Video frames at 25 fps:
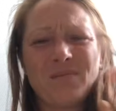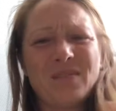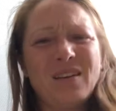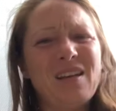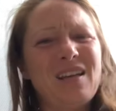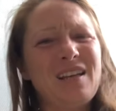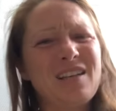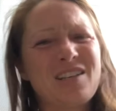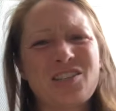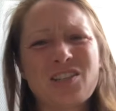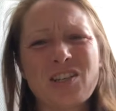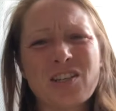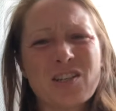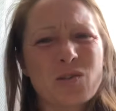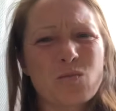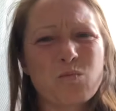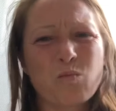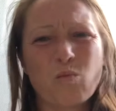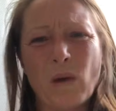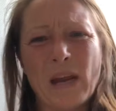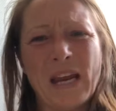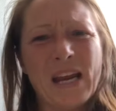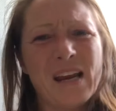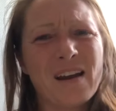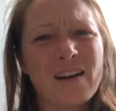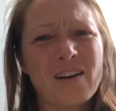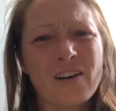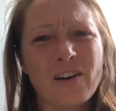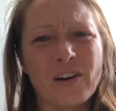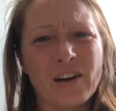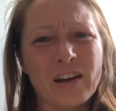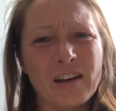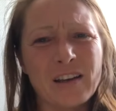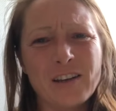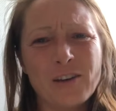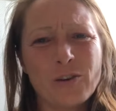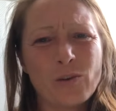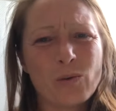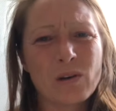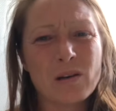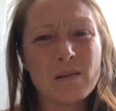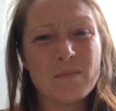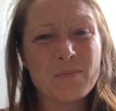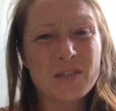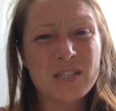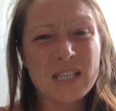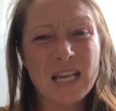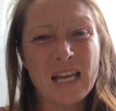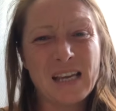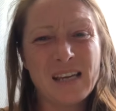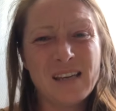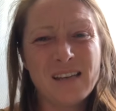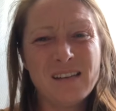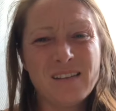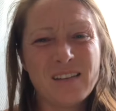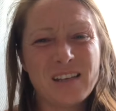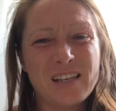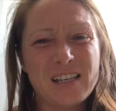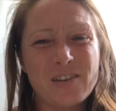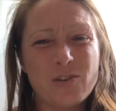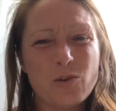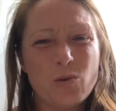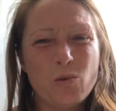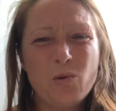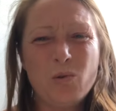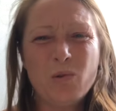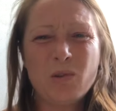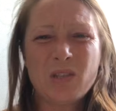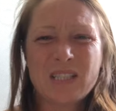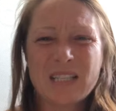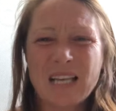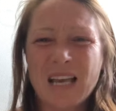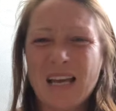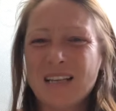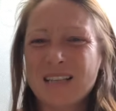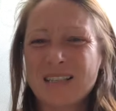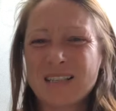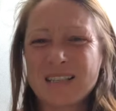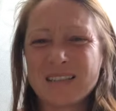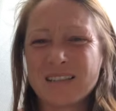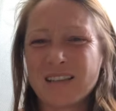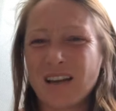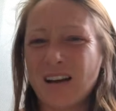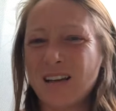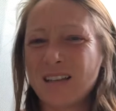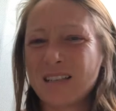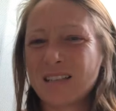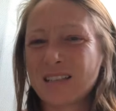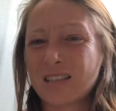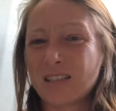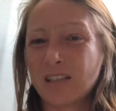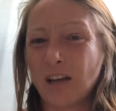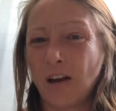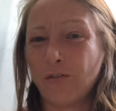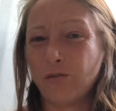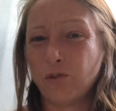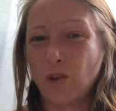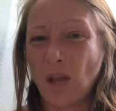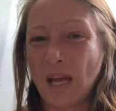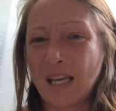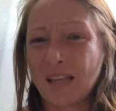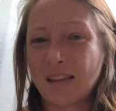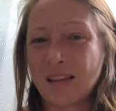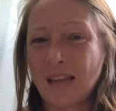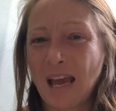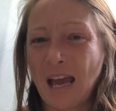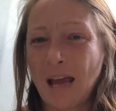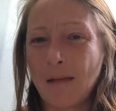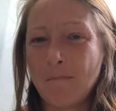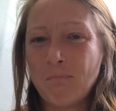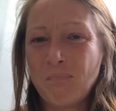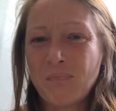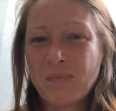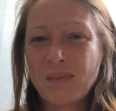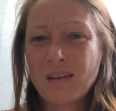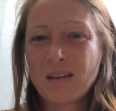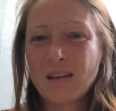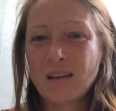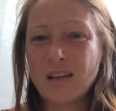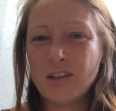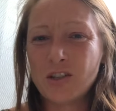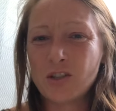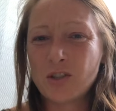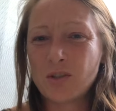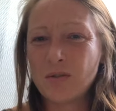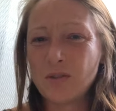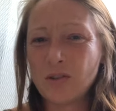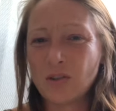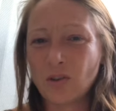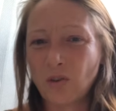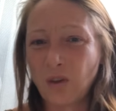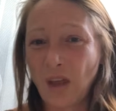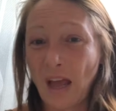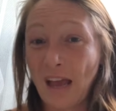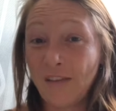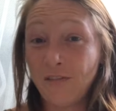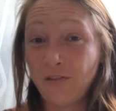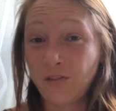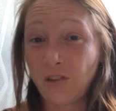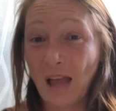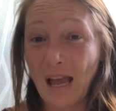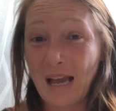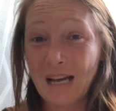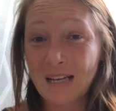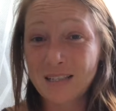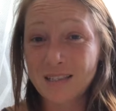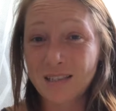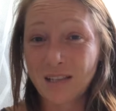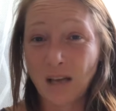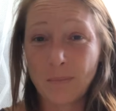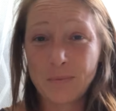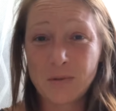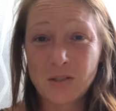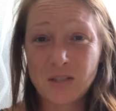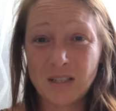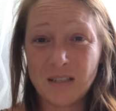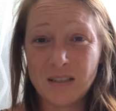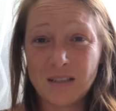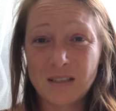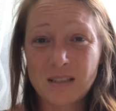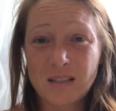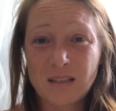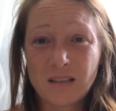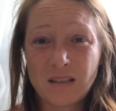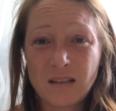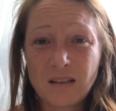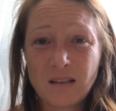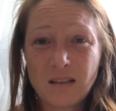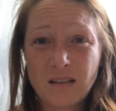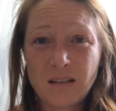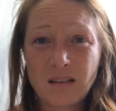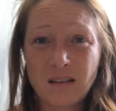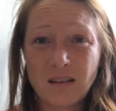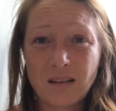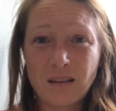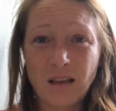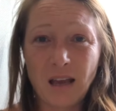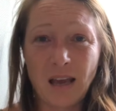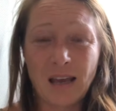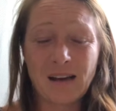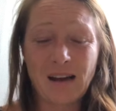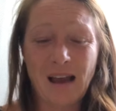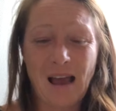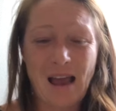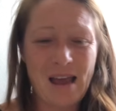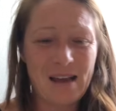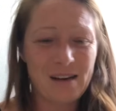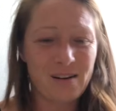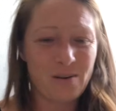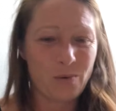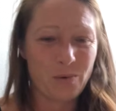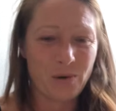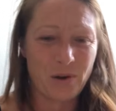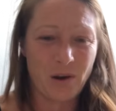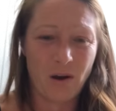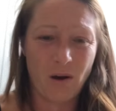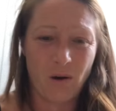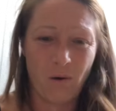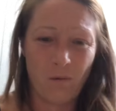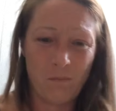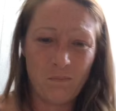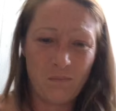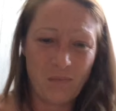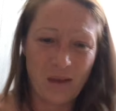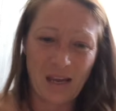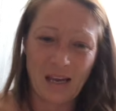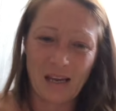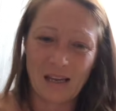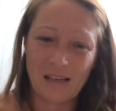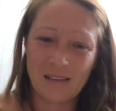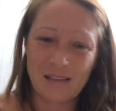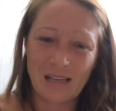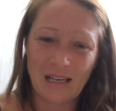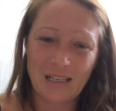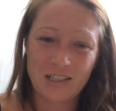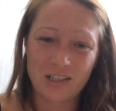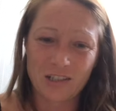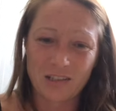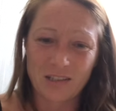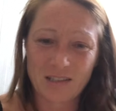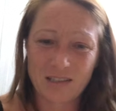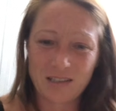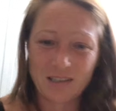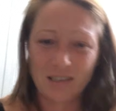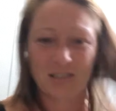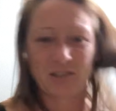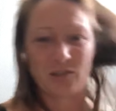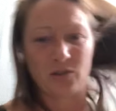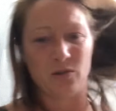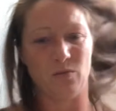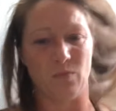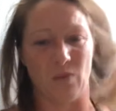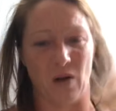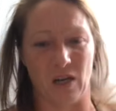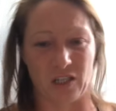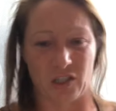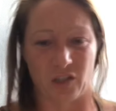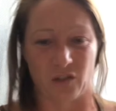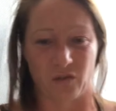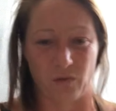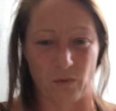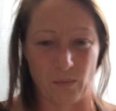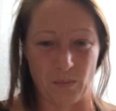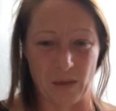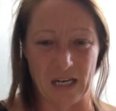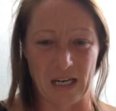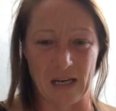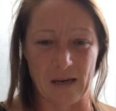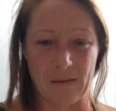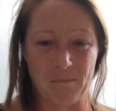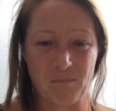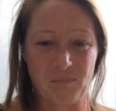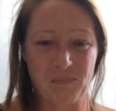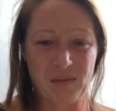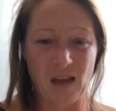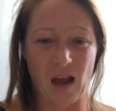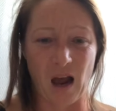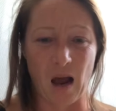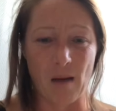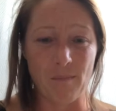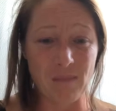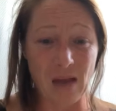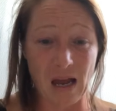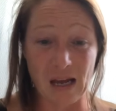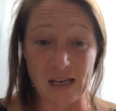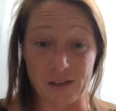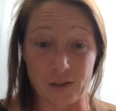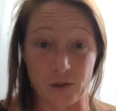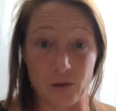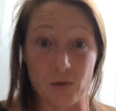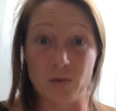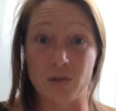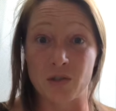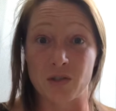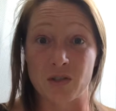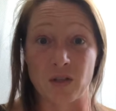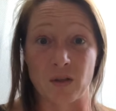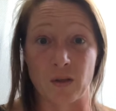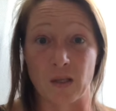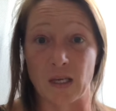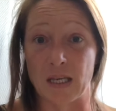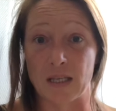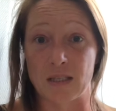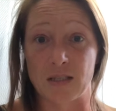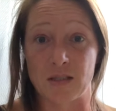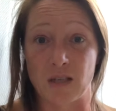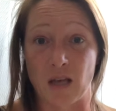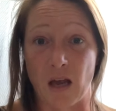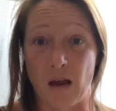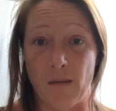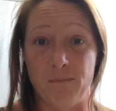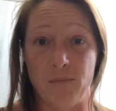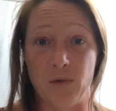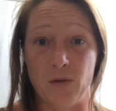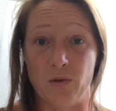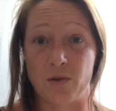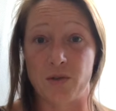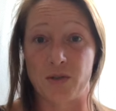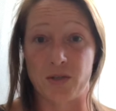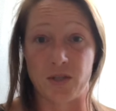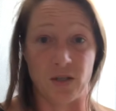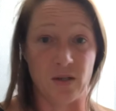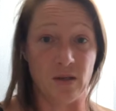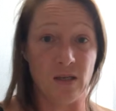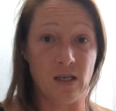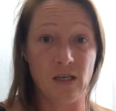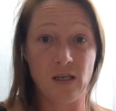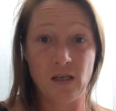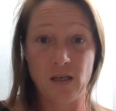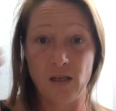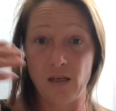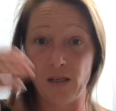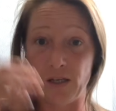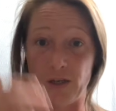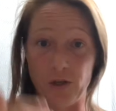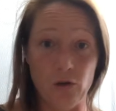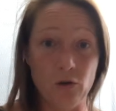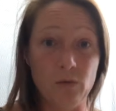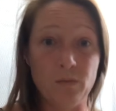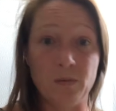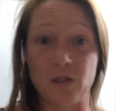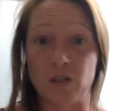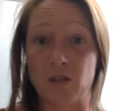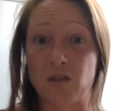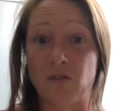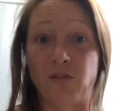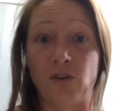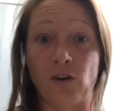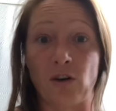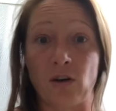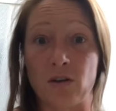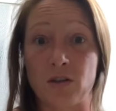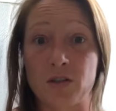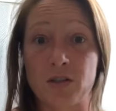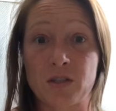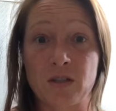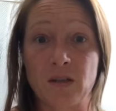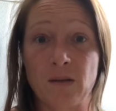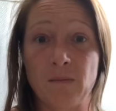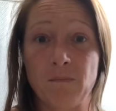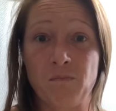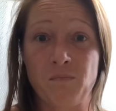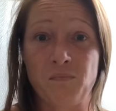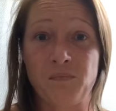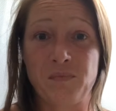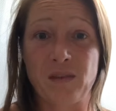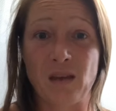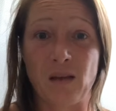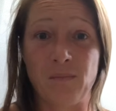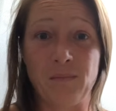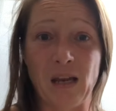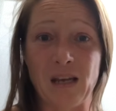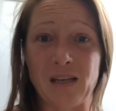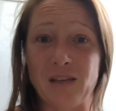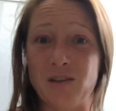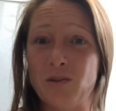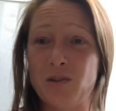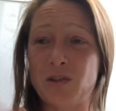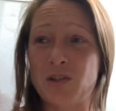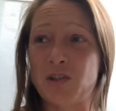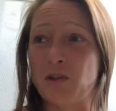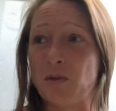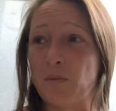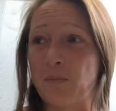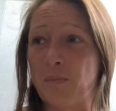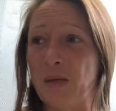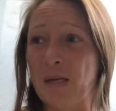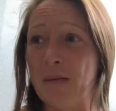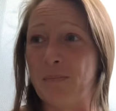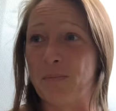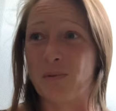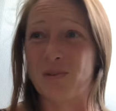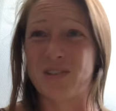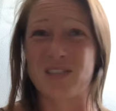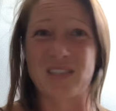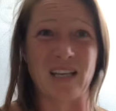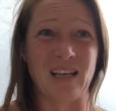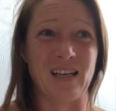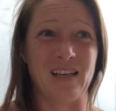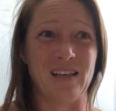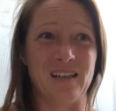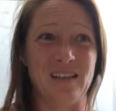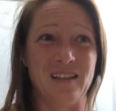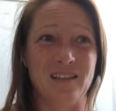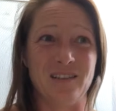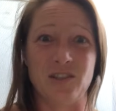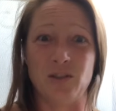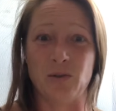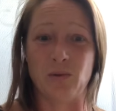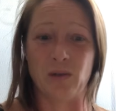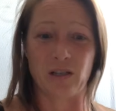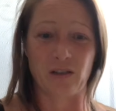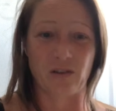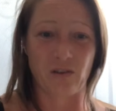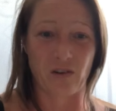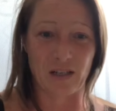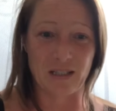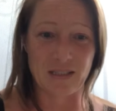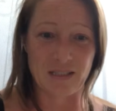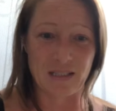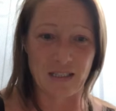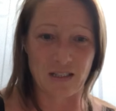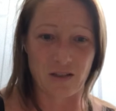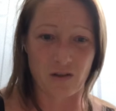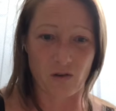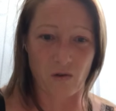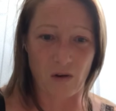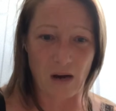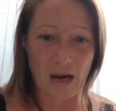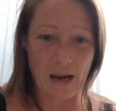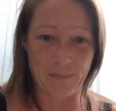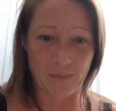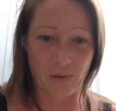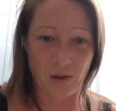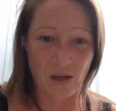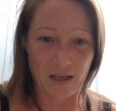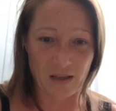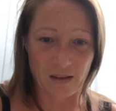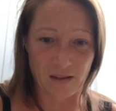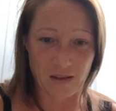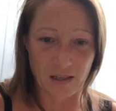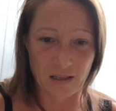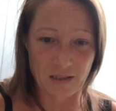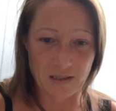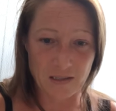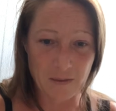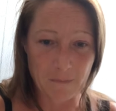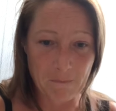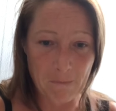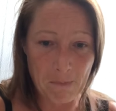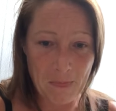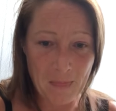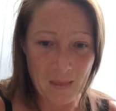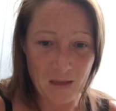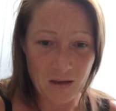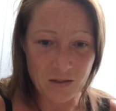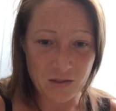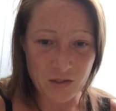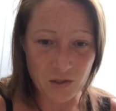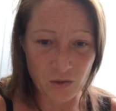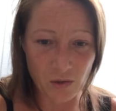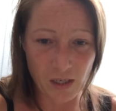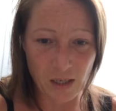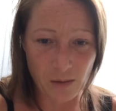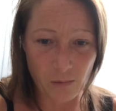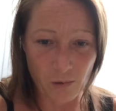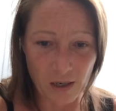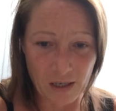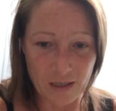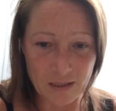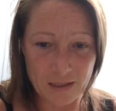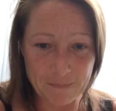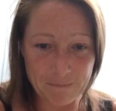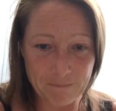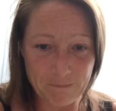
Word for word: It's just weird. You know what I'm saying? Who says and does stuff like that? As your life lacks substance, I, I don't know, man. That just is too much for me. I'm not used to this. I'm used to humans first. I'm not used to people saying and doing crazy crap like this. So anyways,